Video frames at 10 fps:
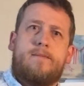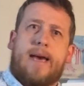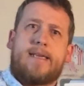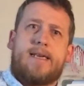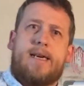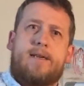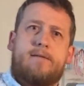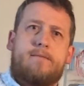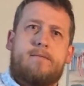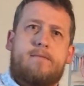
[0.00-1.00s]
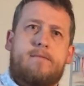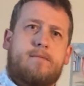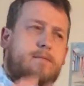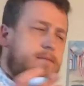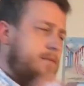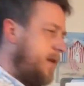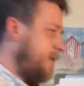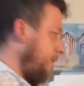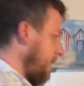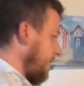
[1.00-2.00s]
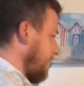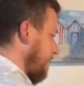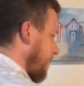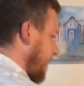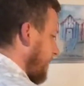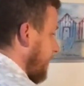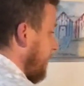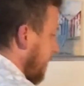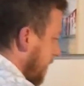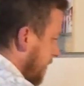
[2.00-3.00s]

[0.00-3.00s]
18. Is my next number 18?